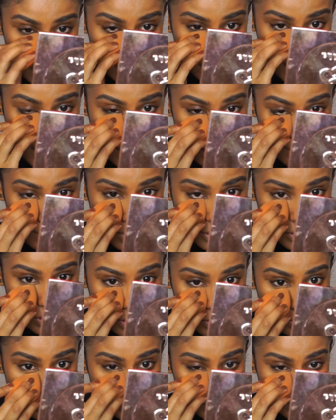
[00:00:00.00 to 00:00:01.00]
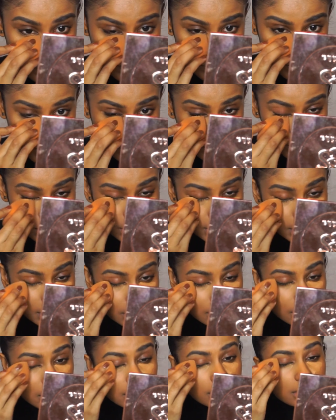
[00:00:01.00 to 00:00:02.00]
And I'm also going to put
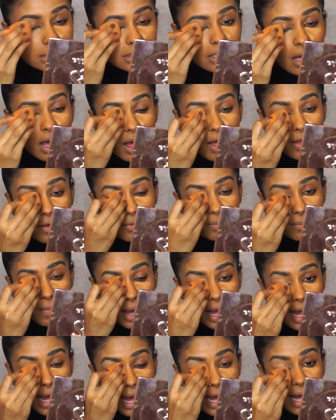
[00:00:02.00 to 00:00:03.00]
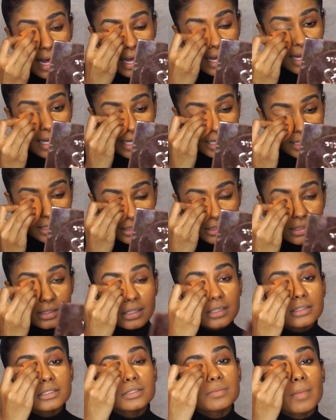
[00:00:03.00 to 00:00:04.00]
this on my eye.
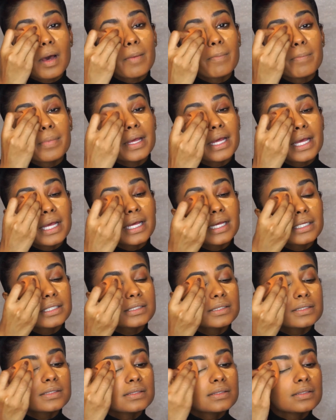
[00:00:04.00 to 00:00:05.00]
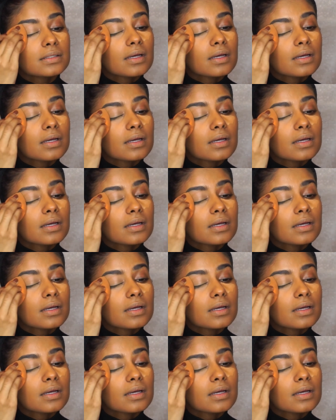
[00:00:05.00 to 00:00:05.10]
It's my base.